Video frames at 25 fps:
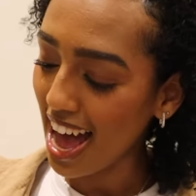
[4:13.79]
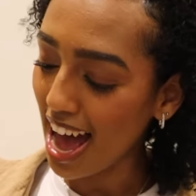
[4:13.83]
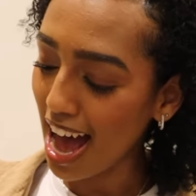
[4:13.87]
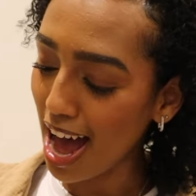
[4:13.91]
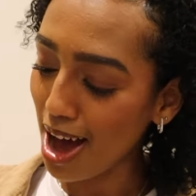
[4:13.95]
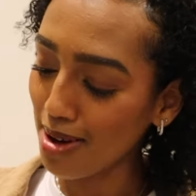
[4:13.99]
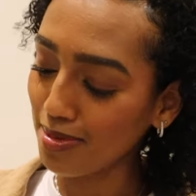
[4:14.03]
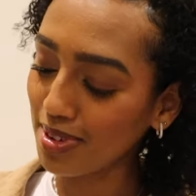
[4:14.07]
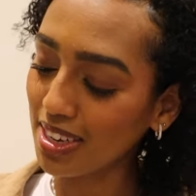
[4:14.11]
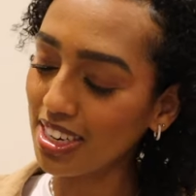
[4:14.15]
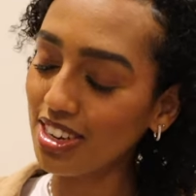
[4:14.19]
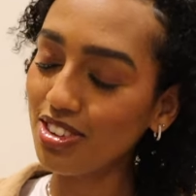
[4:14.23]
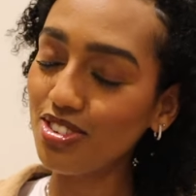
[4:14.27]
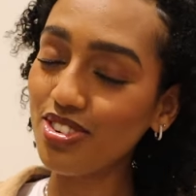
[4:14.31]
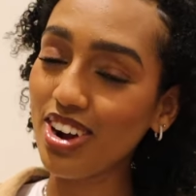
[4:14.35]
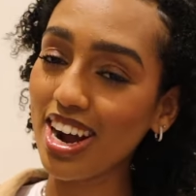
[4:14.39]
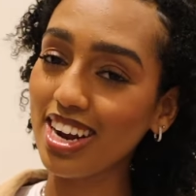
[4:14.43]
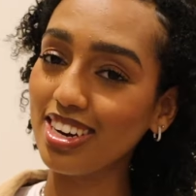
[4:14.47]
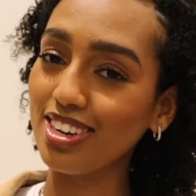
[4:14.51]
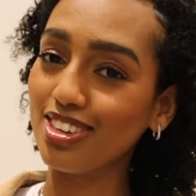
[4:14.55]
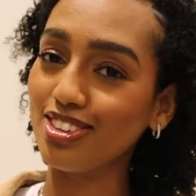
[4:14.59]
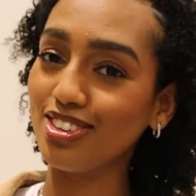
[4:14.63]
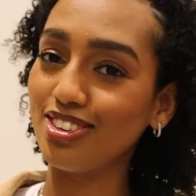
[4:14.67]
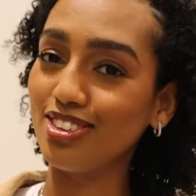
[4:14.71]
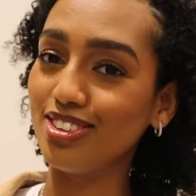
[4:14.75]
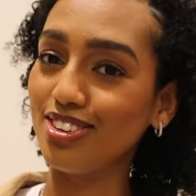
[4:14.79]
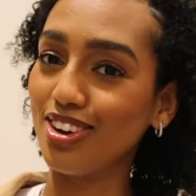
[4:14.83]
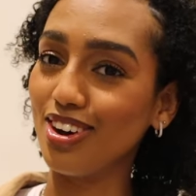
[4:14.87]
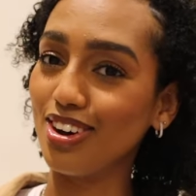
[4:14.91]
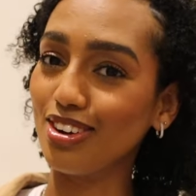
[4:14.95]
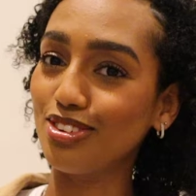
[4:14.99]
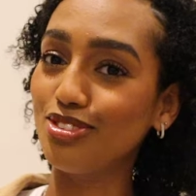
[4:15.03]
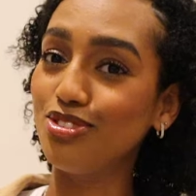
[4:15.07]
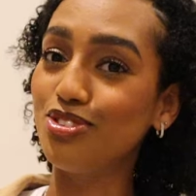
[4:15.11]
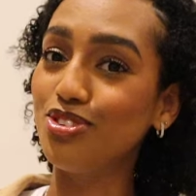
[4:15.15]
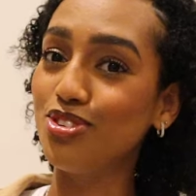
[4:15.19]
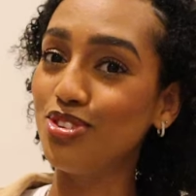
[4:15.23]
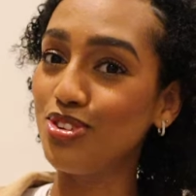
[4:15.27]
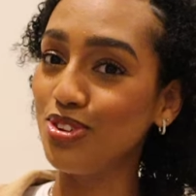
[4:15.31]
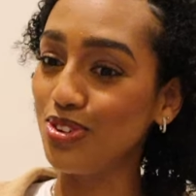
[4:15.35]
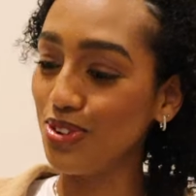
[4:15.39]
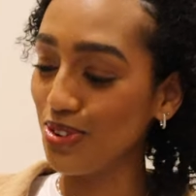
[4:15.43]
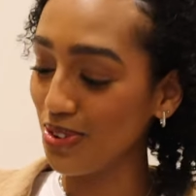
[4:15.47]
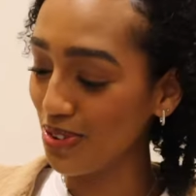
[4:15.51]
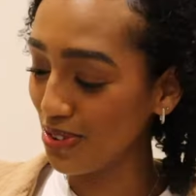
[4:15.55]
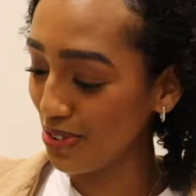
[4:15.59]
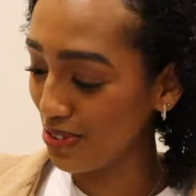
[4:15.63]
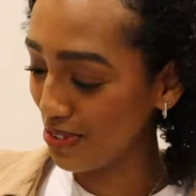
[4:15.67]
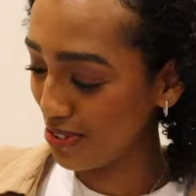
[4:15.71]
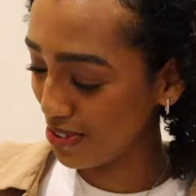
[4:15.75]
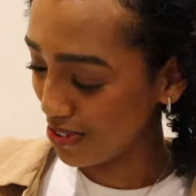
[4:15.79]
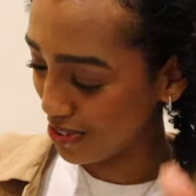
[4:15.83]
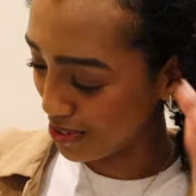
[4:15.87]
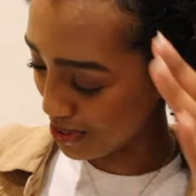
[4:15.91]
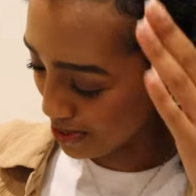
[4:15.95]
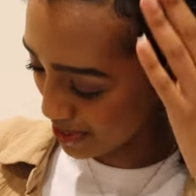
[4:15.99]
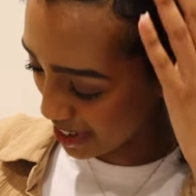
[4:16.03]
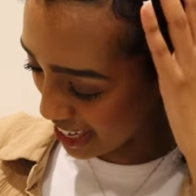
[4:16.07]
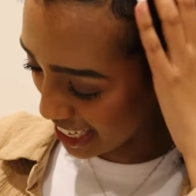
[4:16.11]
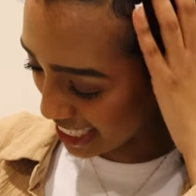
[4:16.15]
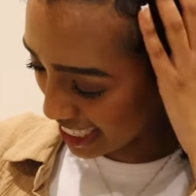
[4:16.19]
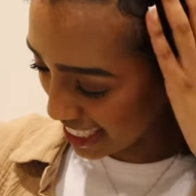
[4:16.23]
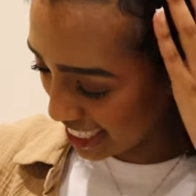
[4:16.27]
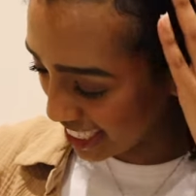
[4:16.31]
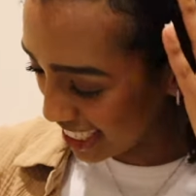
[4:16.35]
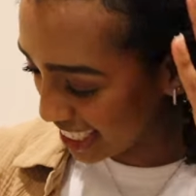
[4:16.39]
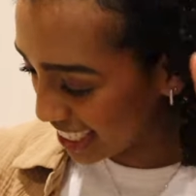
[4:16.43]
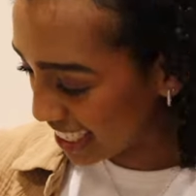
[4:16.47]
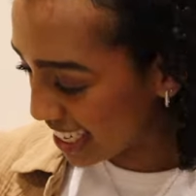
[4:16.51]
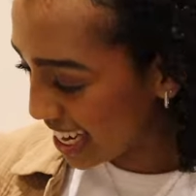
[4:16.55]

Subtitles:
I'm gonna try not to talk too much.